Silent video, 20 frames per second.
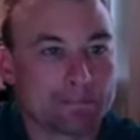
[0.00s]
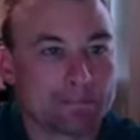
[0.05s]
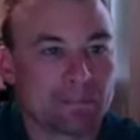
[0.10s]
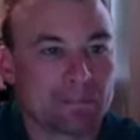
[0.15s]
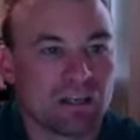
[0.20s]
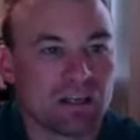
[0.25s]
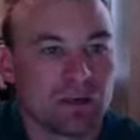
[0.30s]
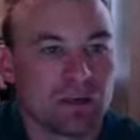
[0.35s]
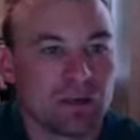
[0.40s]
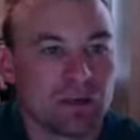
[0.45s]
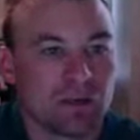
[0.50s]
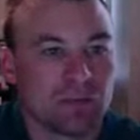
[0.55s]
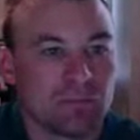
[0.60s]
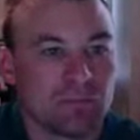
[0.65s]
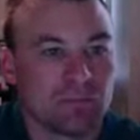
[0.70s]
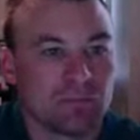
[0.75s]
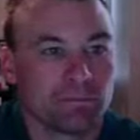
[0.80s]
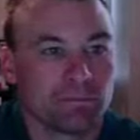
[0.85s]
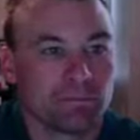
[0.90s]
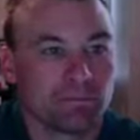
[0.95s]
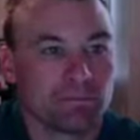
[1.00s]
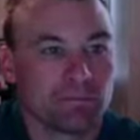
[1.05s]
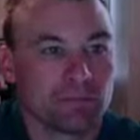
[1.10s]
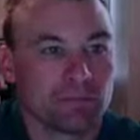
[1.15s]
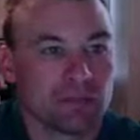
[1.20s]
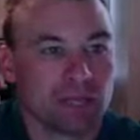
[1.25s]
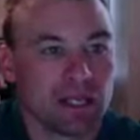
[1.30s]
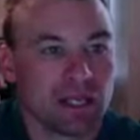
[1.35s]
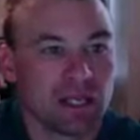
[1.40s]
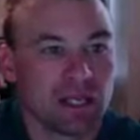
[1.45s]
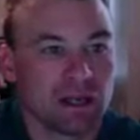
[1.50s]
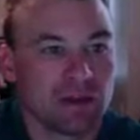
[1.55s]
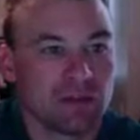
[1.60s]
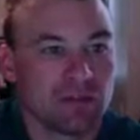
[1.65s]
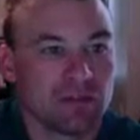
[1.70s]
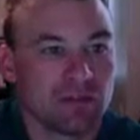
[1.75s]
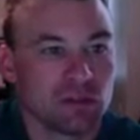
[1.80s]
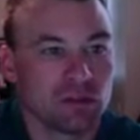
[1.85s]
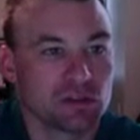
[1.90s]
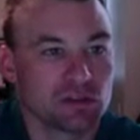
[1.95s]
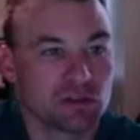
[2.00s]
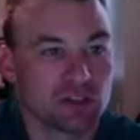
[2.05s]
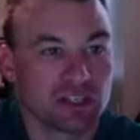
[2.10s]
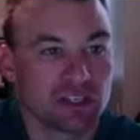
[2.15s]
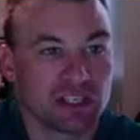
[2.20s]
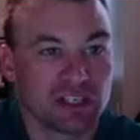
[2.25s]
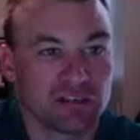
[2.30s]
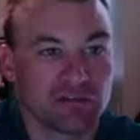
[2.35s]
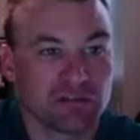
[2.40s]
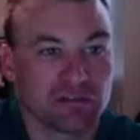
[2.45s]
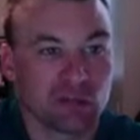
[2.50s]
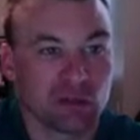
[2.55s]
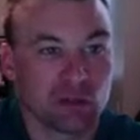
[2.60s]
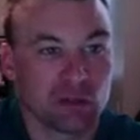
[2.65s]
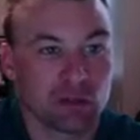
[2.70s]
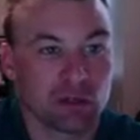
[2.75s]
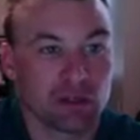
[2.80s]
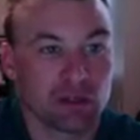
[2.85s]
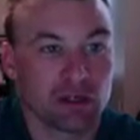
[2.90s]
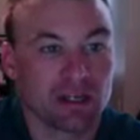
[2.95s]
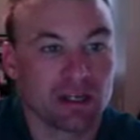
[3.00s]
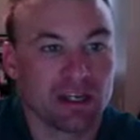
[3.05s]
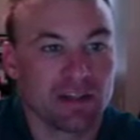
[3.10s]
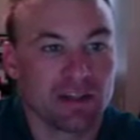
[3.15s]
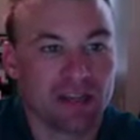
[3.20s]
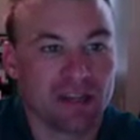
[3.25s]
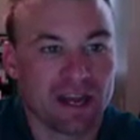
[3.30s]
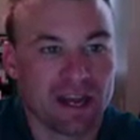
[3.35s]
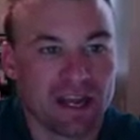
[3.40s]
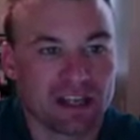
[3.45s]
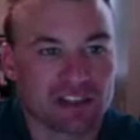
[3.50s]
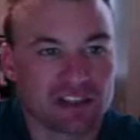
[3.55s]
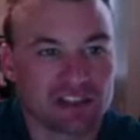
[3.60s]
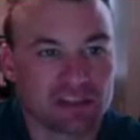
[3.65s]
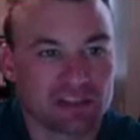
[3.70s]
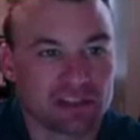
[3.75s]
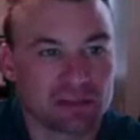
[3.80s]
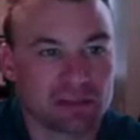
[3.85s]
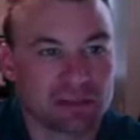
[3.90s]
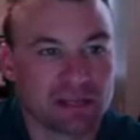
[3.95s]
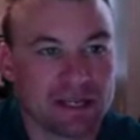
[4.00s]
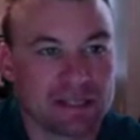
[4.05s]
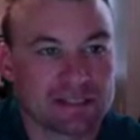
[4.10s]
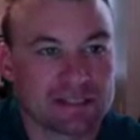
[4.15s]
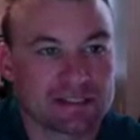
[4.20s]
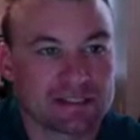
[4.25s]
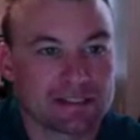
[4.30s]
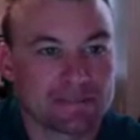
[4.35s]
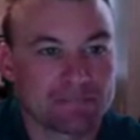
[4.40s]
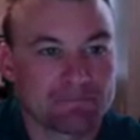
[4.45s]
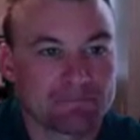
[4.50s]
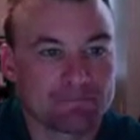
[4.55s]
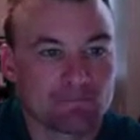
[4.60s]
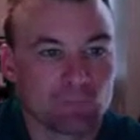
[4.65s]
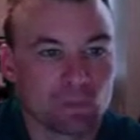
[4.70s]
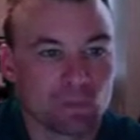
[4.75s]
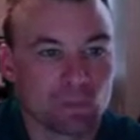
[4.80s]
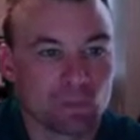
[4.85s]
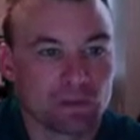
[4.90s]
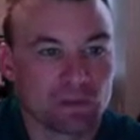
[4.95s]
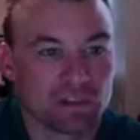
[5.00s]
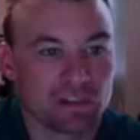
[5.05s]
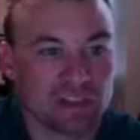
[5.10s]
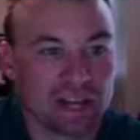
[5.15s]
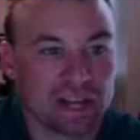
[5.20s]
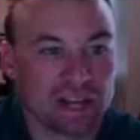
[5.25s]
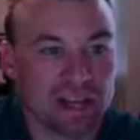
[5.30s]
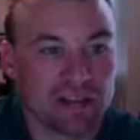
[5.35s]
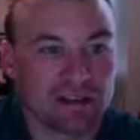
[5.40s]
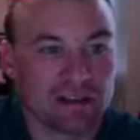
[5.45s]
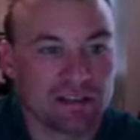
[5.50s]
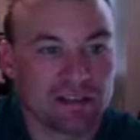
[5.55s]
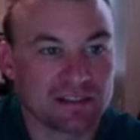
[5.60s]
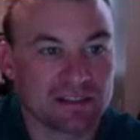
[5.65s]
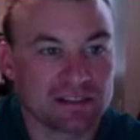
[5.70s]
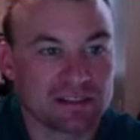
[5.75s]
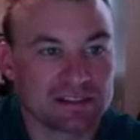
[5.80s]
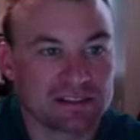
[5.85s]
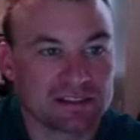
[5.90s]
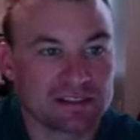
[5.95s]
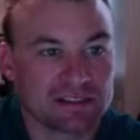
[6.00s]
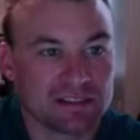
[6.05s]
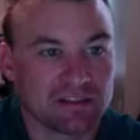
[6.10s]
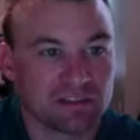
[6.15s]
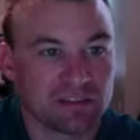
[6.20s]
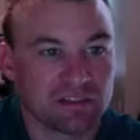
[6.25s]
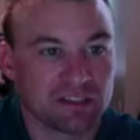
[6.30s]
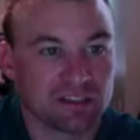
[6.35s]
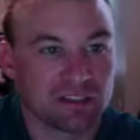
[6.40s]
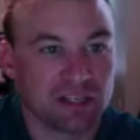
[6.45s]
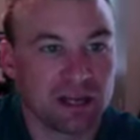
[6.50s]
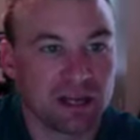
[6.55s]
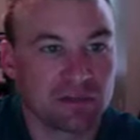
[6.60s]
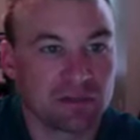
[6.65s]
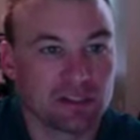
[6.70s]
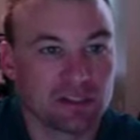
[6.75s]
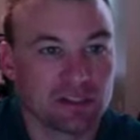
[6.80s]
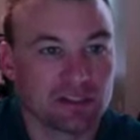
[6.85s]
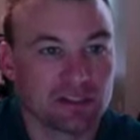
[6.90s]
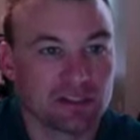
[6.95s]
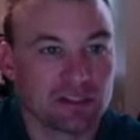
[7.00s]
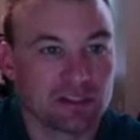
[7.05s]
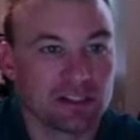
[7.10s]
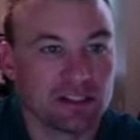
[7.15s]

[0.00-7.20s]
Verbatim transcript: Um, those looking for that extra space with land, I think this is definitely a good option.